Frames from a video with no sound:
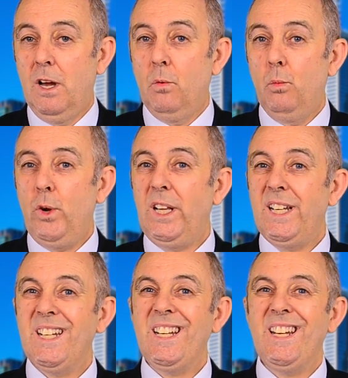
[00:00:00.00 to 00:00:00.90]
really
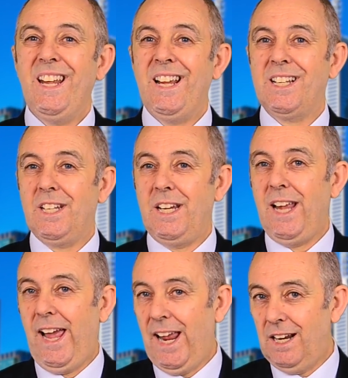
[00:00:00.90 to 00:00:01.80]
did exceed
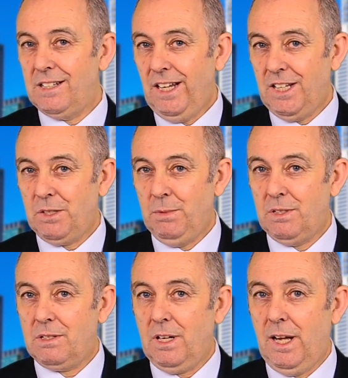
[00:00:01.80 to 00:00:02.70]
analyst
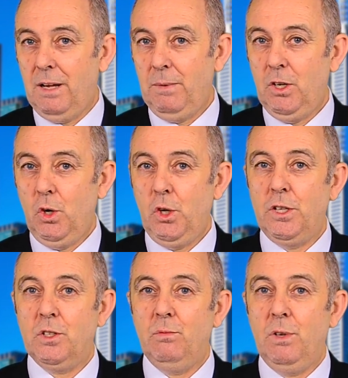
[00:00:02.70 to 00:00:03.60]
estimates in earnings and